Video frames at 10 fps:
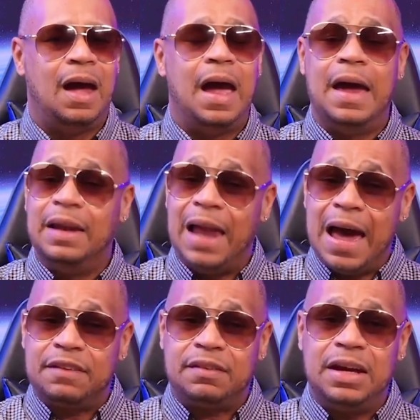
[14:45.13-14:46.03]
And
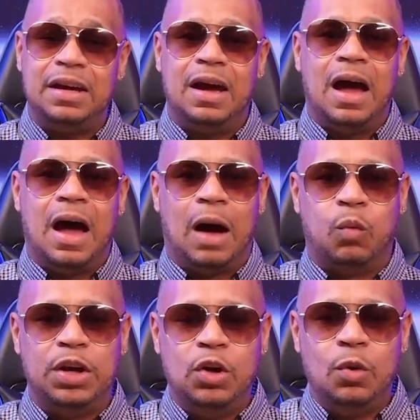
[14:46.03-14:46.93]
lastly,
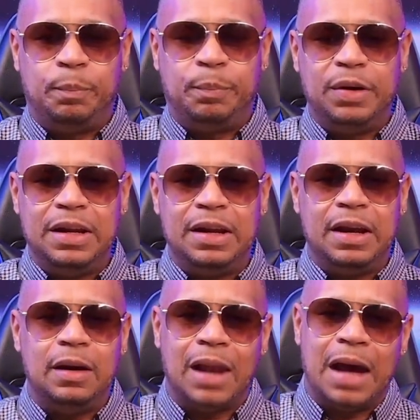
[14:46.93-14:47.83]
when you put it
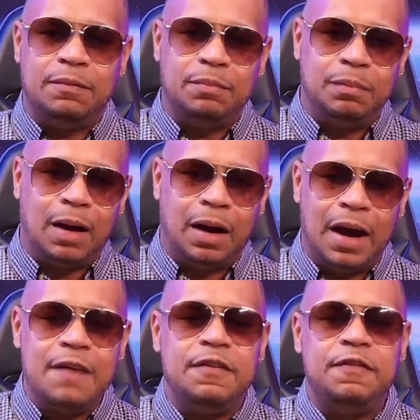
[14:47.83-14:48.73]
in like uh,
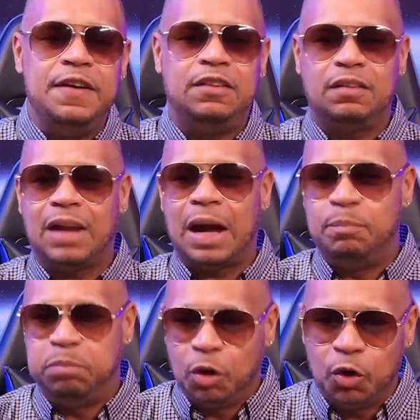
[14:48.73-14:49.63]
heavy features like
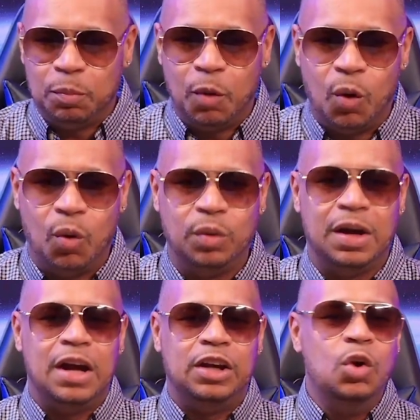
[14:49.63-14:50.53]
blur mode,
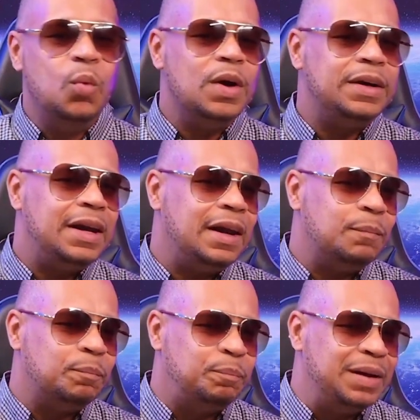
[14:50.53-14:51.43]
you will get a
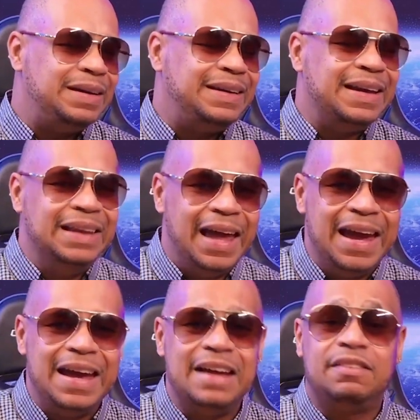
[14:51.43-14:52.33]
bit
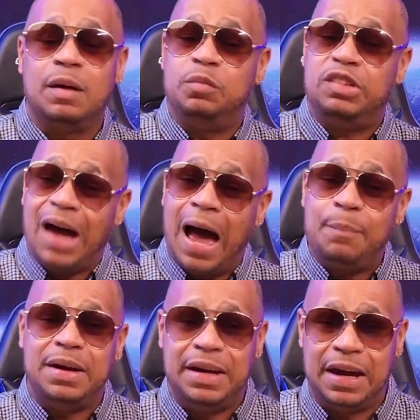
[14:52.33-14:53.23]
delay and some
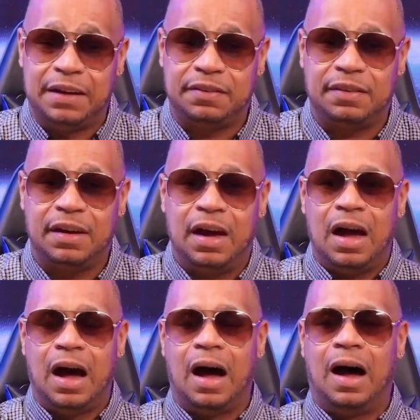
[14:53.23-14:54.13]
choppiness
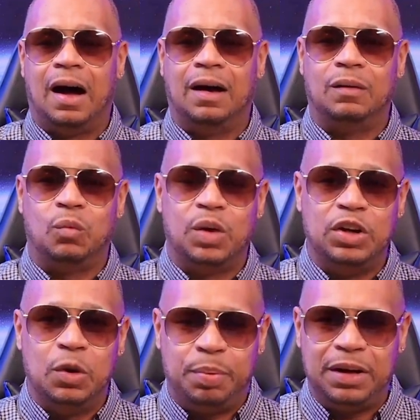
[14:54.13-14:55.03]
uh, when
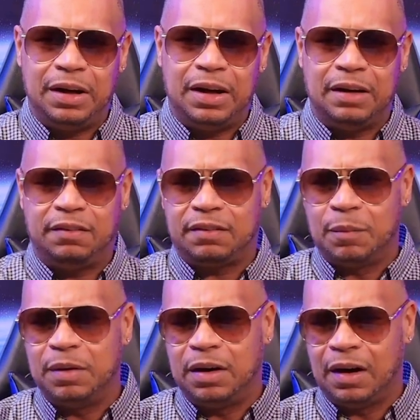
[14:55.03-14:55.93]
you put it in
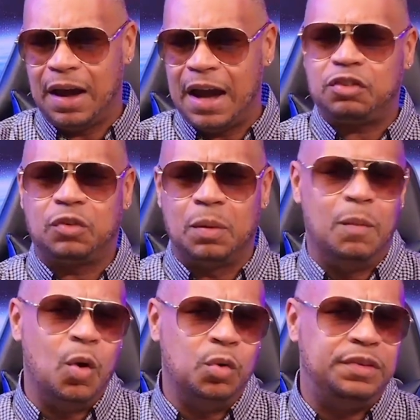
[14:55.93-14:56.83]
some of the extra
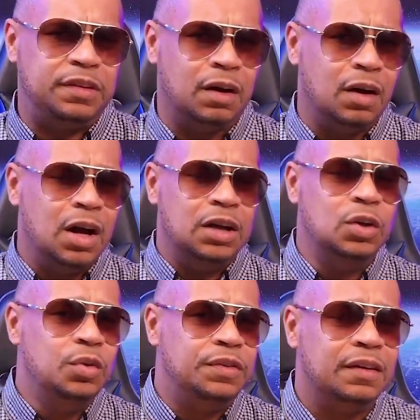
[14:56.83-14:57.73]
modes here
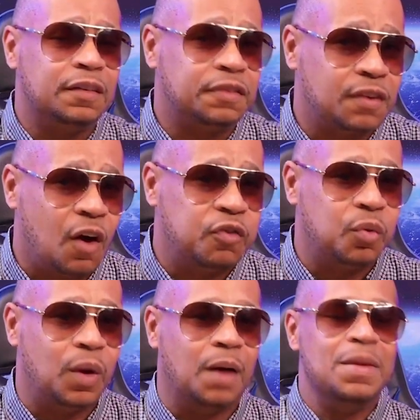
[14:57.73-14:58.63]
using the
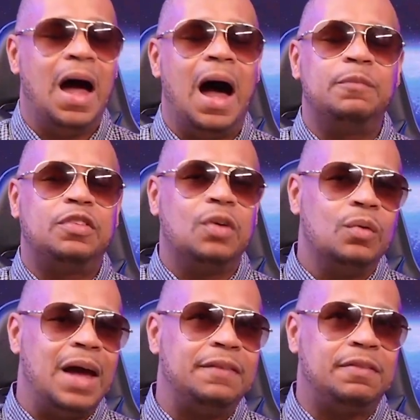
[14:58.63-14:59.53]
software. I'm sure
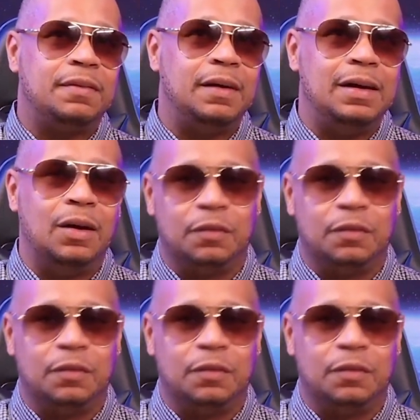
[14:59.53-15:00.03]
that's, you